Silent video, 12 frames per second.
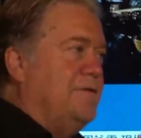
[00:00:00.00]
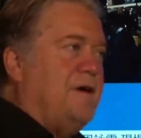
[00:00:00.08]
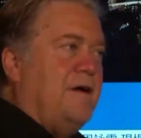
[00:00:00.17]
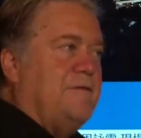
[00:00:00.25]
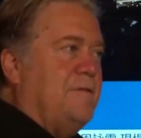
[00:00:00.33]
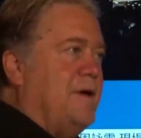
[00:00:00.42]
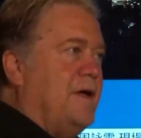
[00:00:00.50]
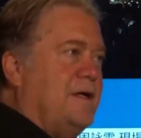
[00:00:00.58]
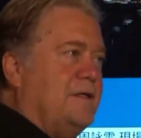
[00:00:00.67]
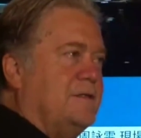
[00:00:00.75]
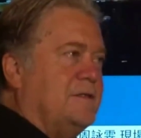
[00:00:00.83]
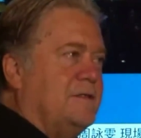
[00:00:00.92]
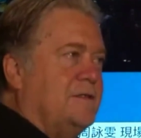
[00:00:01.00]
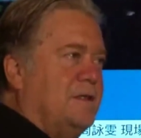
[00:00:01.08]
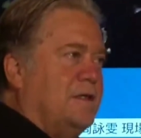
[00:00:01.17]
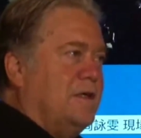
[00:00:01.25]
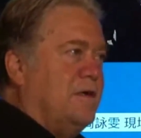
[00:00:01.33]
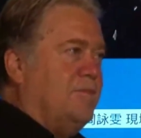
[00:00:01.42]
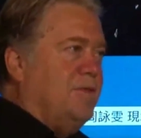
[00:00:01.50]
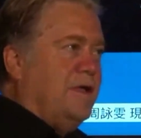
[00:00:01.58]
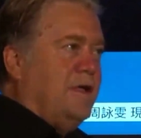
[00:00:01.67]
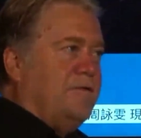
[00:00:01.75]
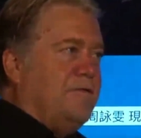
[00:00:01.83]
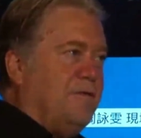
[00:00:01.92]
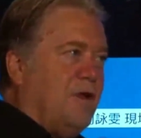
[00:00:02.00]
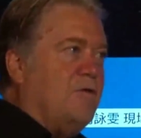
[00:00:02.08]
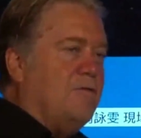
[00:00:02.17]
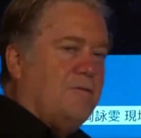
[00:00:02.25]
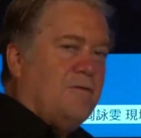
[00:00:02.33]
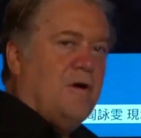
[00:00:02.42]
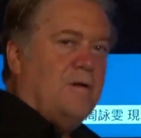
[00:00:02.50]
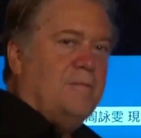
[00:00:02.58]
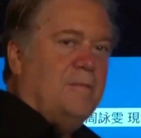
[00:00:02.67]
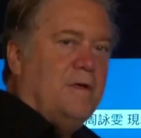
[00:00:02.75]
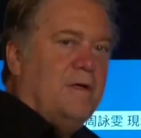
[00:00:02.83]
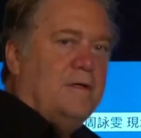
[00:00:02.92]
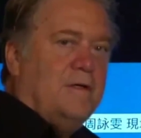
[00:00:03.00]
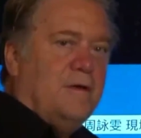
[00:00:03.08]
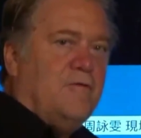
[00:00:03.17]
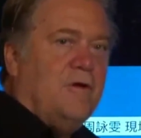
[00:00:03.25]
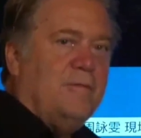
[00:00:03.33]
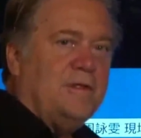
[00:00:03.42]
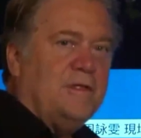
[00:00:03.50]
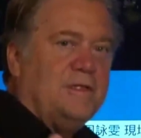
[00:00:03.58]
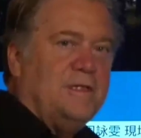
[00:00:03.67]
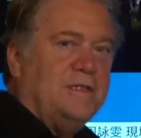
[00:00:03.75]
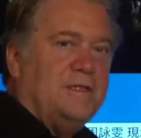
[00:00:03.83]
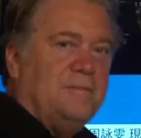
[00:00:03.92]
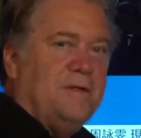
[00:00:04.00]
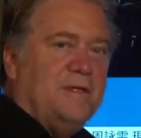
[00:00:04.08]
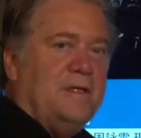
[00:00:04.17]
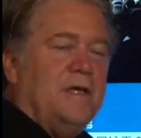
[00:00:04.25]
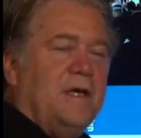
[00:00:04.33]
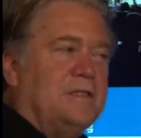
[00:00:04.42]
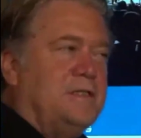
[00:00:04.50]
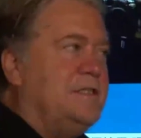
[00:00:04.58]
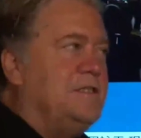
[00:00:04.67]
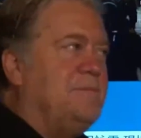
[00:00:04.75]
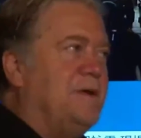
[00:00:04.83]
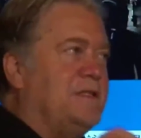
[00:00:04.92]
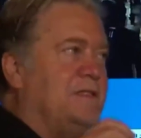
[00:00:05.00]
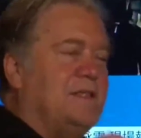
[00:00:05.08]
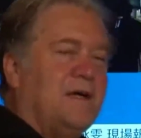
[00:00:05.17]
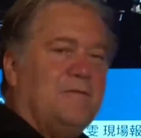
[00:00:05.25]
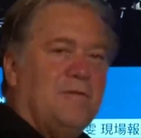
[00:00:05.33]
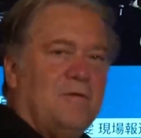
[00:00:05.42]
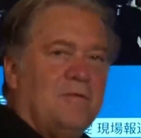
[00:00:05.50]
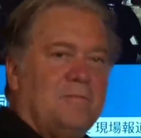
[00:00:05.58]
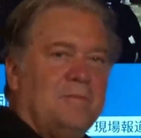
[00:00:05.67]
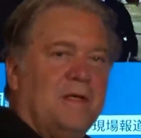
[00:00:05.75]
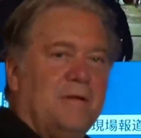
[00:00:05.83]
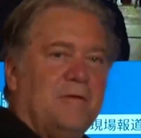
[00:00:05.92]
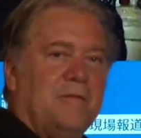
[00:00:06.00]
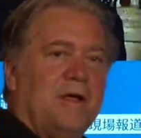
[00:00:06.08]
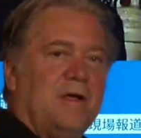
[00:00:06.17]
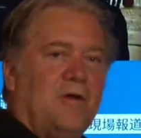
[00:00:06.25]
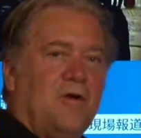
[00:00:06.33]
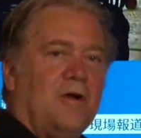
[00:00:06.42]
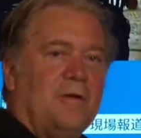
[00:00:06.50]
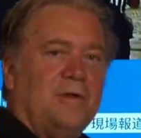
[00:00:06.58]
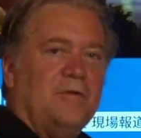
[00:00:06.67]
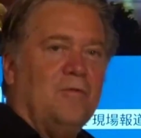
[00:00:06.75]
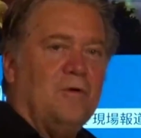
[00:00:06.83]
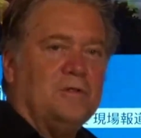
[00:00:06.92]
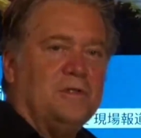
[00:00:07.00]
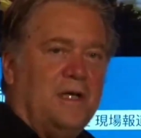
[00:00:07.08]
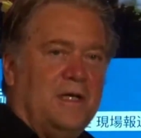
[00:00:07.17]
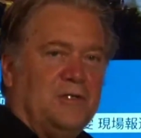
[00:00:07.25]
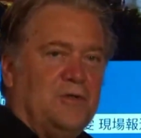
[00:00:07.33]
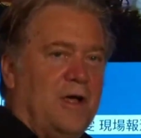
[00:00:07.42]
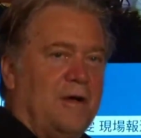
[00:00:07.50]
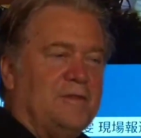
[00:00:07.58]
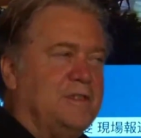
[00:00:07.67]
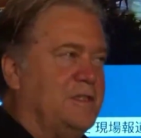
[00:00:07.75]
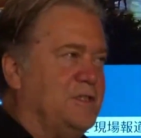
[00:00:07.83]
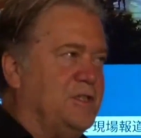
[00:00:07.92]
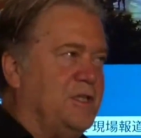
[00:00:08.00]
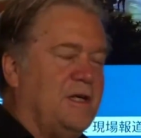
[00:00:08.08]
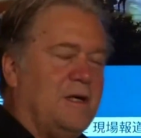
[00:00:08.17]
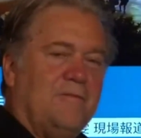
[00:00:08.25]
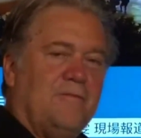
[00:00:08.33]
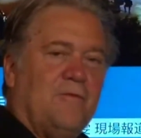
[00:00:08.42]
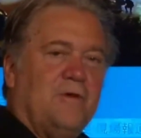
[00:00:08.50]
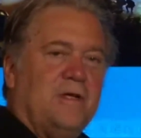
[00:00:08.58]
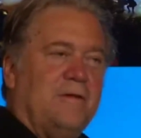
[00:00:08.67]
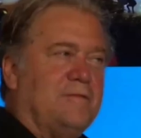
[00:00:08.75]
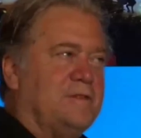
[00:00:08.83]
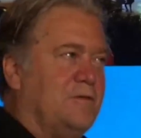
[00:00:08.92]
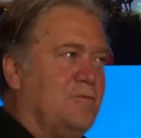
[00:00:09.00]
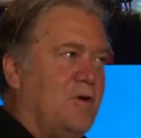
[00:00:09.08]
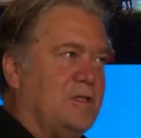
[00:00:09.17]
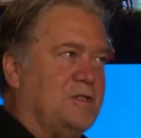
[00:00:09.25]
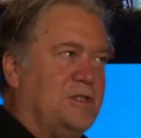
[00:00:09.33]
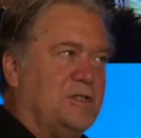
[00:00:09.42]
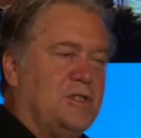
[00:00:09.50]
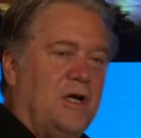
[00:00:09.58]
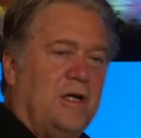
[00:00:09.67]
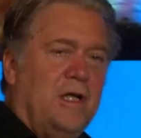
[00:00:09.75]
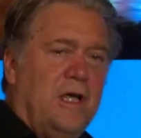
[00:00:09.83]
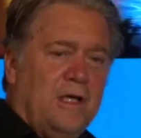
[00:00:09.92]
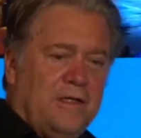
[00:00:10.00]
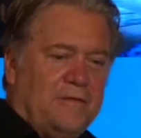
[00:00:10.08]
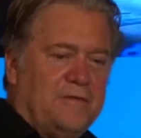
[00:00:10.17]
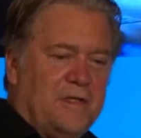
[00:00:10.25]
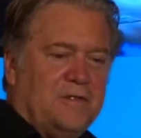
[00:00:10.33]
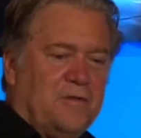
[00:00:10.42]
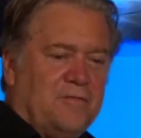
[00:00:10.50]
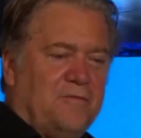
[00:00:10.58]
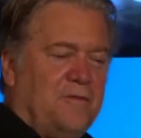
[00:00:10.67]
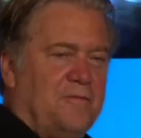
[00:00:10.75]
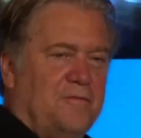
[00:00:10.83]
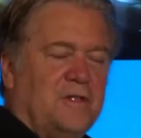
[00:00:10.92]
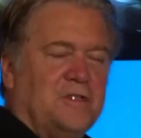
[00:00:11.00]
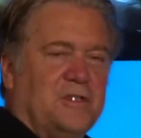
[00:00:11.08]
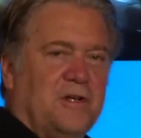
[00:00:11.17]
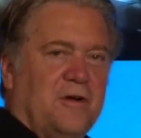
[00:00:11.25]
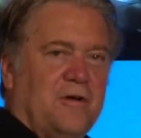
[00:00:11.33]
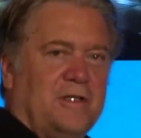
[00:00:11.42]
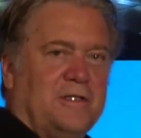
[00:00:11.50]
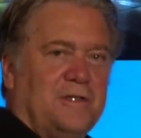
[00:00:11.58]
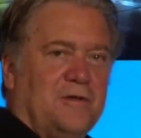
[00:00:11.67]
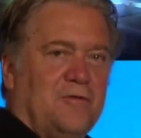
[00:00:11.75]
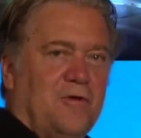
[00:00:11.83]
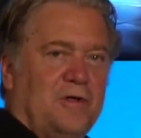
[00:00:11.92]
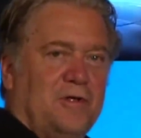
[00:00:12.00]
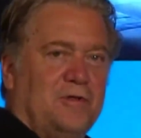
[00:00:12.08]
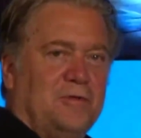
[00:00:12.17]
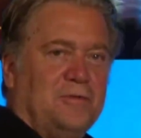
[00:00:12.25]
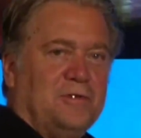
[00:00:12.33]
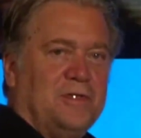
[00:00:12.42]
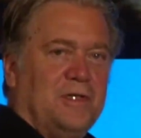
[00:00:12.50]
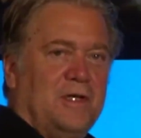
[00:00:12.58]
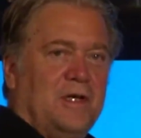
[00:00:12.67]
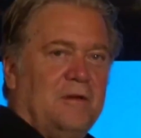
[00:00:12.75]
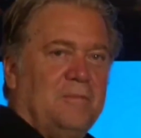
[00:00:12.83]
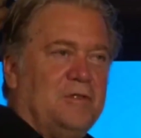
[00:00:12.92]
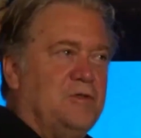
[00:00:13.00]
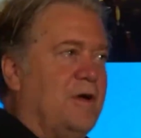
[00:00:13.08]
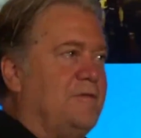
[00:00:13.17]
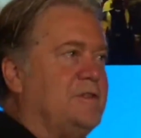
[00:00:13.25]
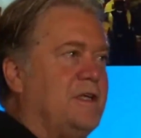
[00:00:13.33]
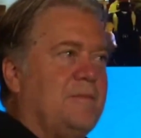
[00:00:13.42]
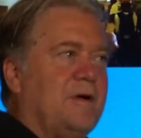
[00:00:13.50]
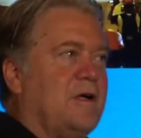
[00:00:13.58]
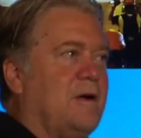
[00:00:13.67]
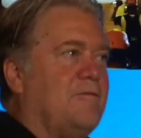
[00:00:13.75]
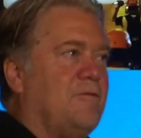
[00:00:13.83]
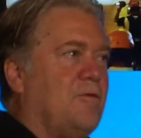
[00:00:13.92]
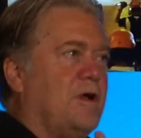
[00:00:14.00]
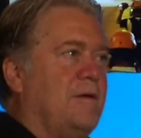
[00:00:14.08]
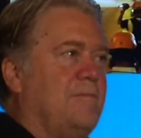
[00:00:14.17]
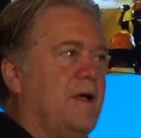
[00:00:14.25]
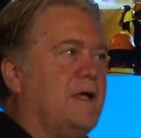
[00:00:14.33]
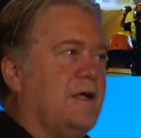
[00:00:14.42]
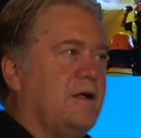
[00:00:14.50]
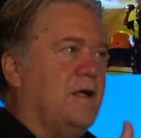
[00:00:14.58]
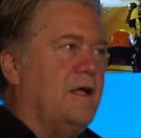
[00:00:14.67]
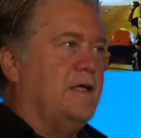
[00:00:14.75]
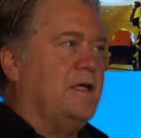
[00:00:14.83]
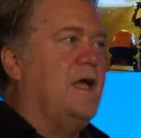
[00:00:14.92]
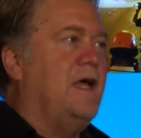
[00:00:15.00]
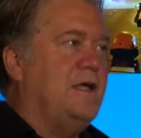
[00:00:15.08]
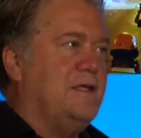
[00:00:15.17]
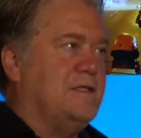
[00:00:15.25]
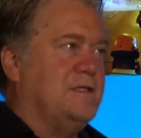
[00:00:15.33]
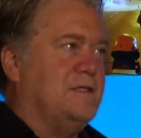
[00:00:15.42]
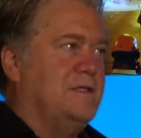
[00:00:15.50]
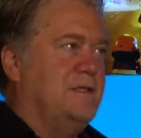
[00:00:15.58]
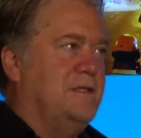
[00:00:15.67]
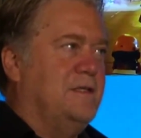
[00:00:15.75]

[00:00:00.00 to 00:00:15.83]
And the 5 demands completely flow from the agreement the CCP did. CCP's never been able to make an argument in the world stage. You haven't seen Xi come forward. You haven't seen Hua Xishan. They've sent their functionaries, their grundoons. But you haven't seen anybody come forward and make it a case